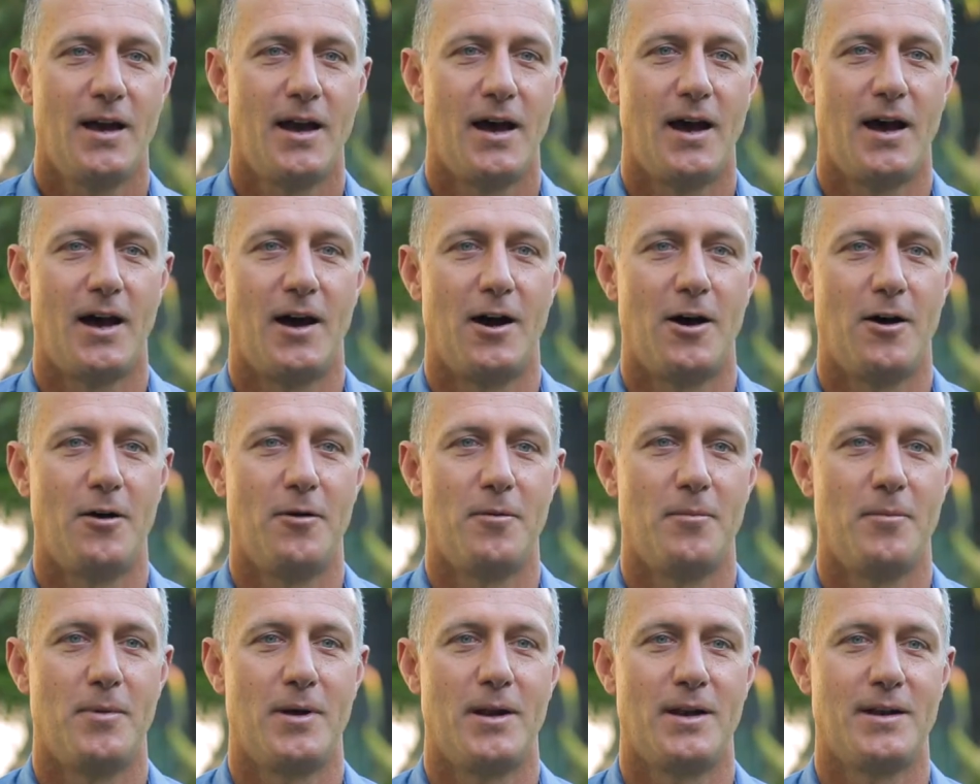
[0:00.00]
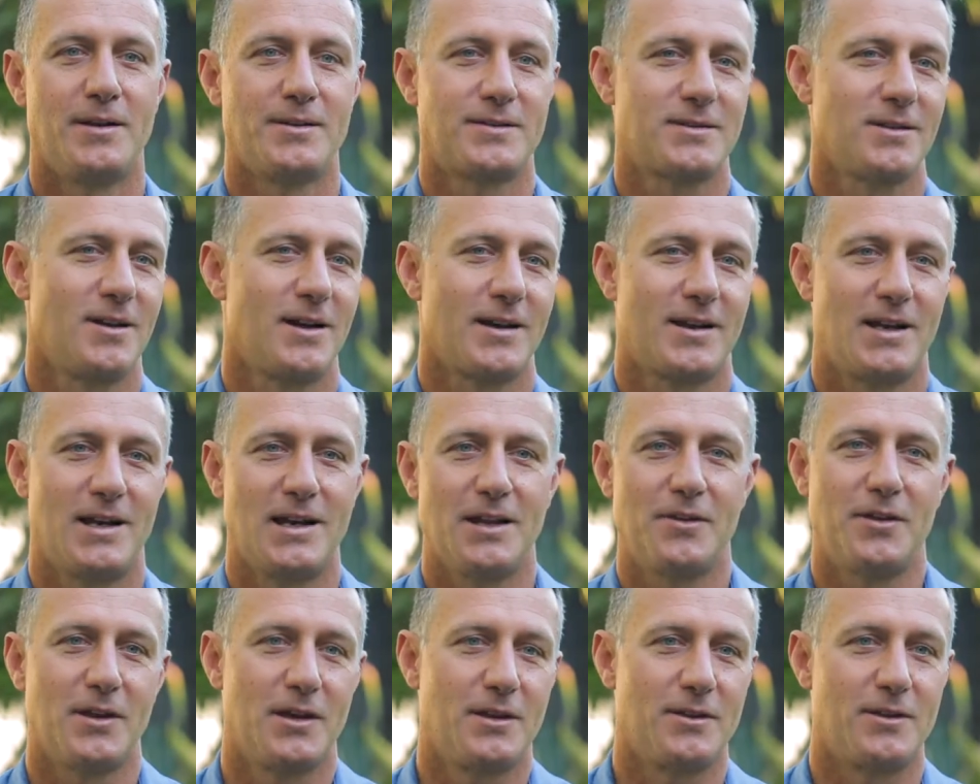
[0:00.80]
Um, and it's like
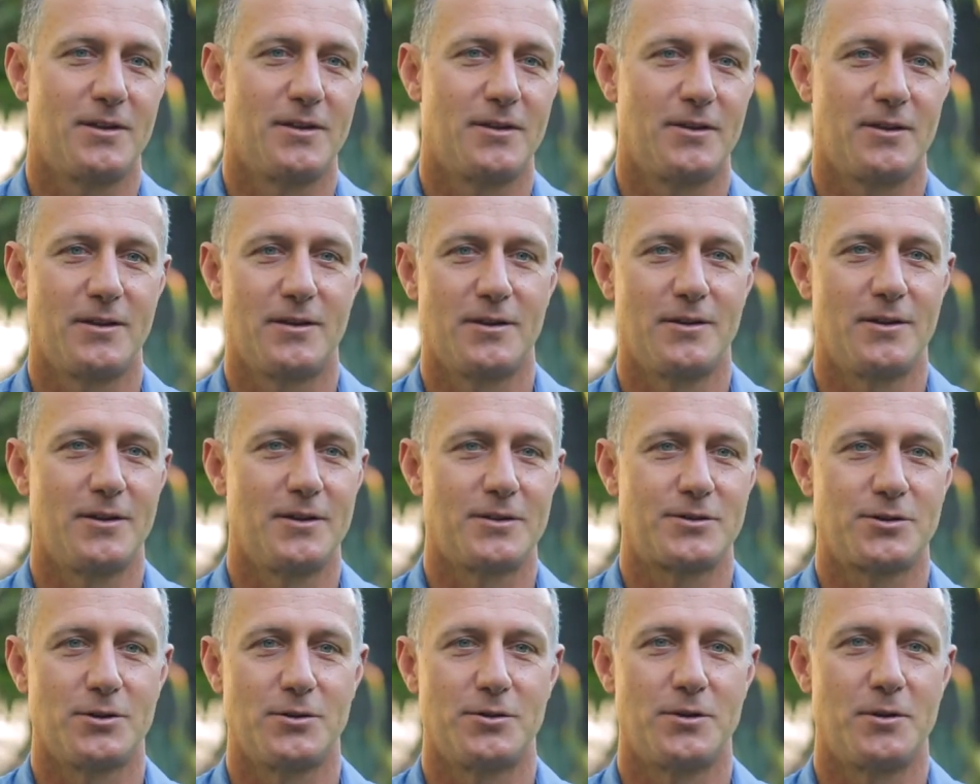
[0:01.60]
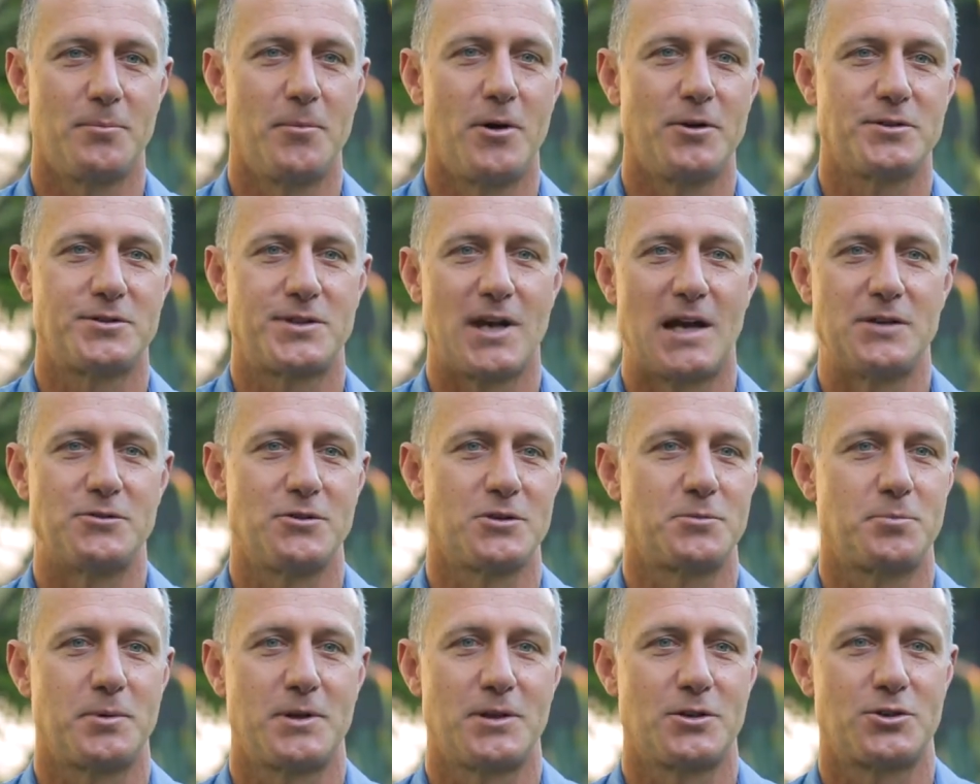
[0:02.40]
anything, the, the, so the most
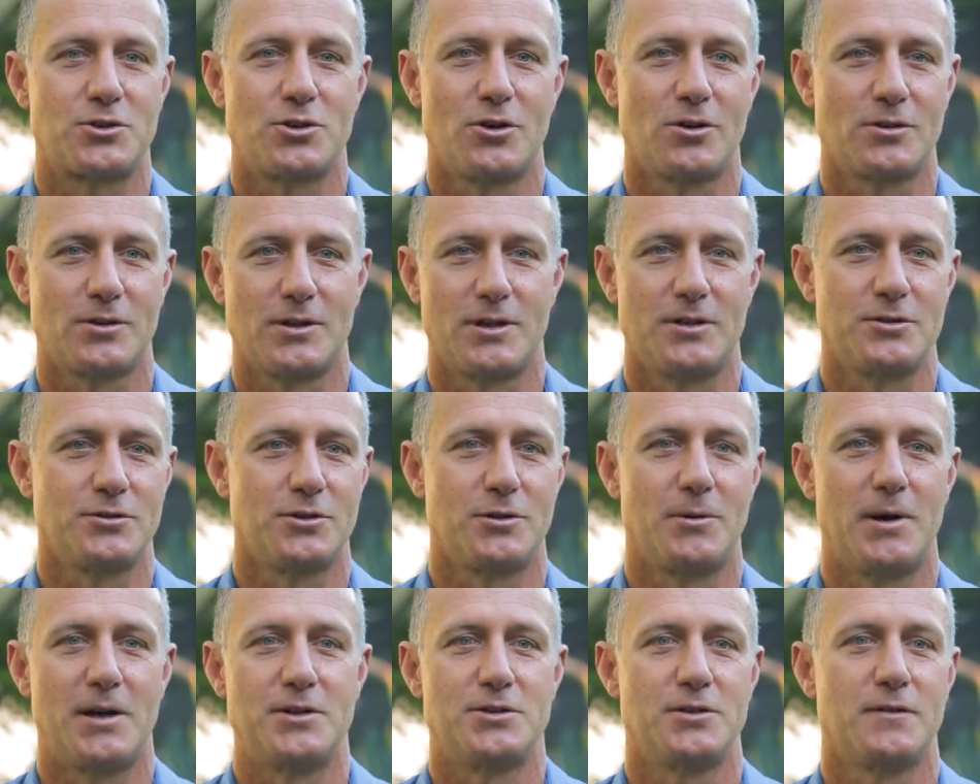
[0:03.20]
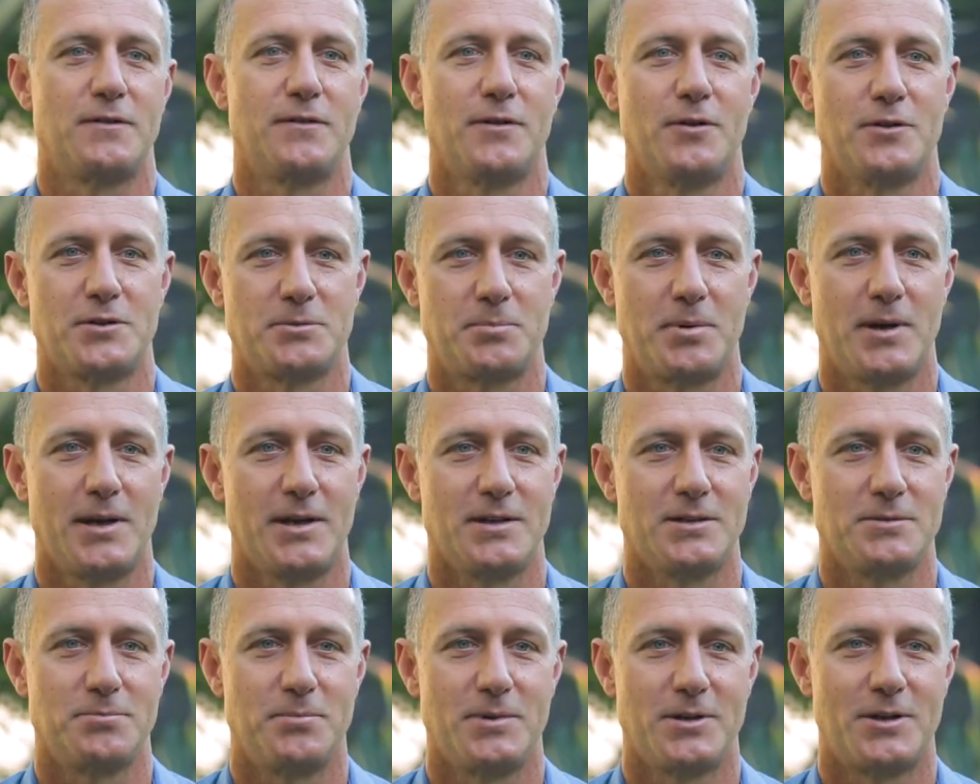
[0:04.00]
dangerous bit of chocolate is always your first
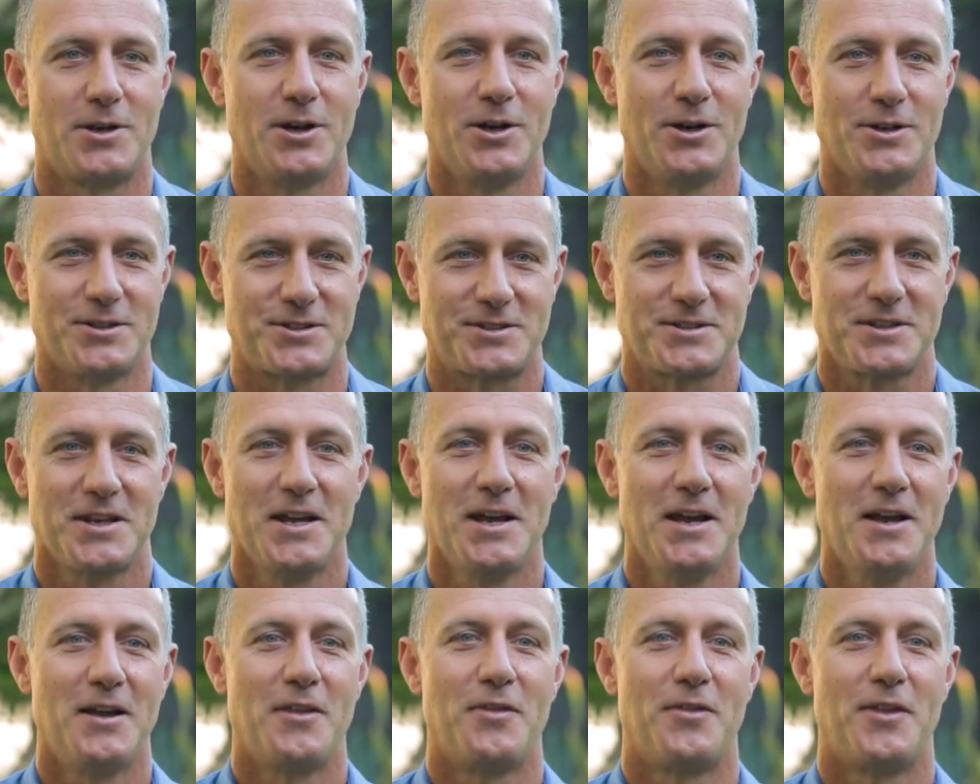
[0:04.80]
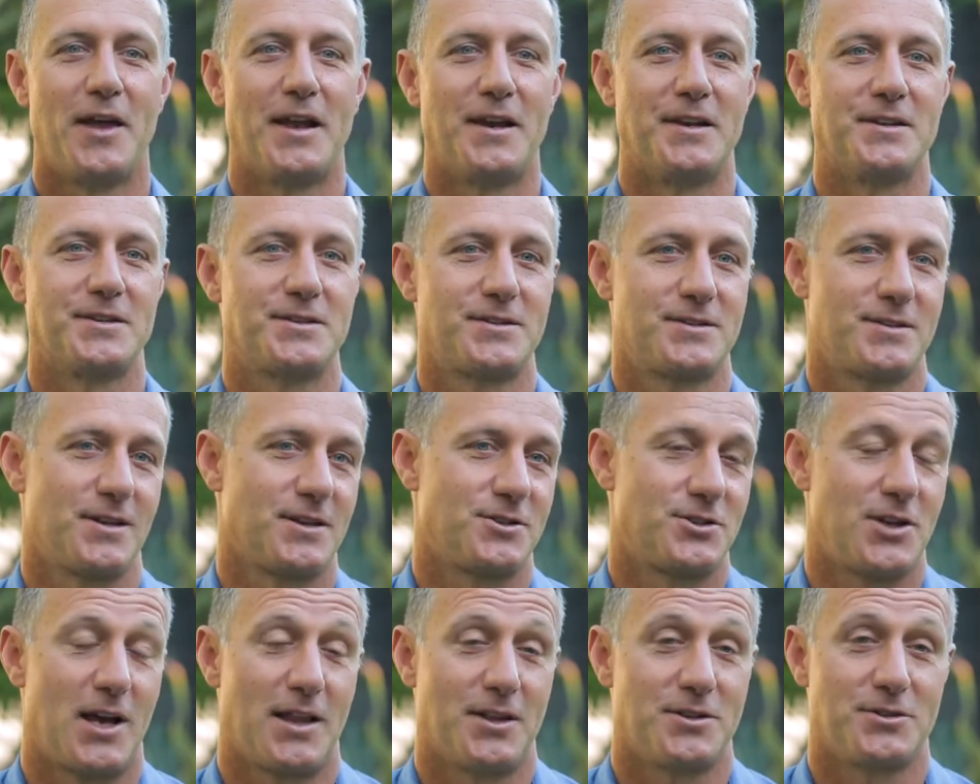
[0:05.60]
piece because then it's a
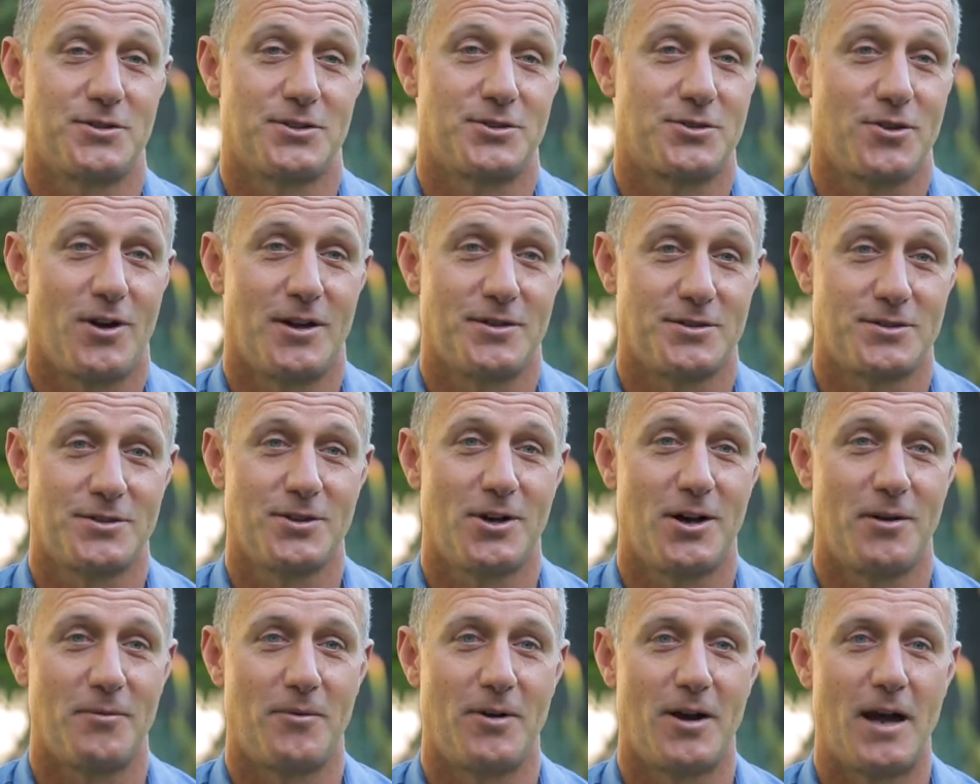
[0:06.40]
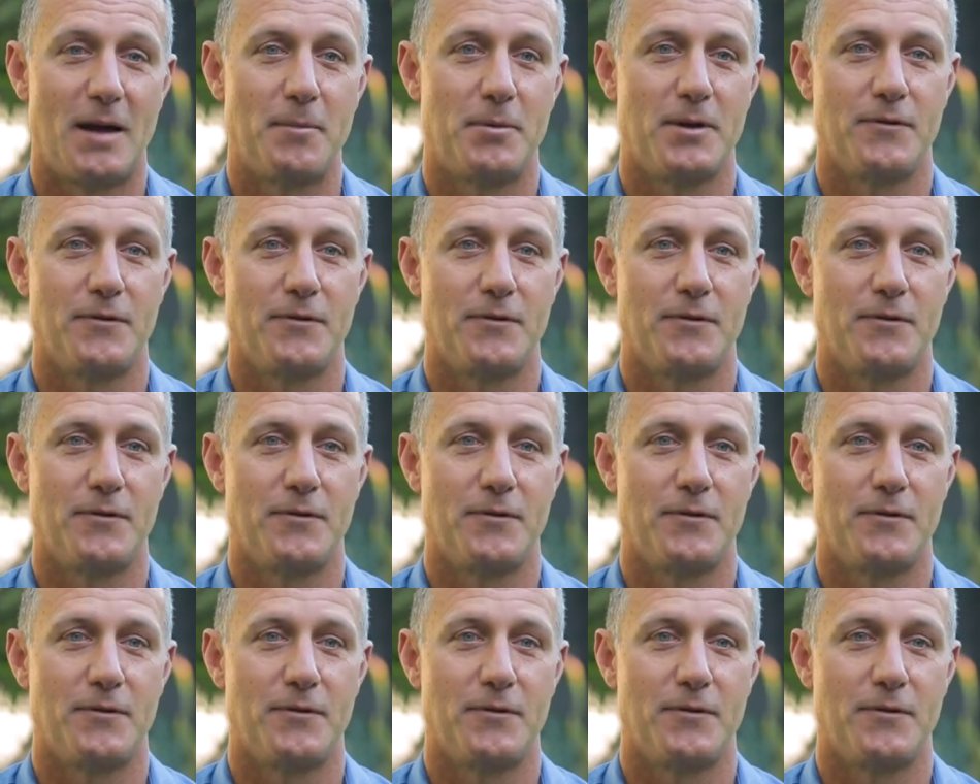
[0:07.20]
challenge to try and stop, right?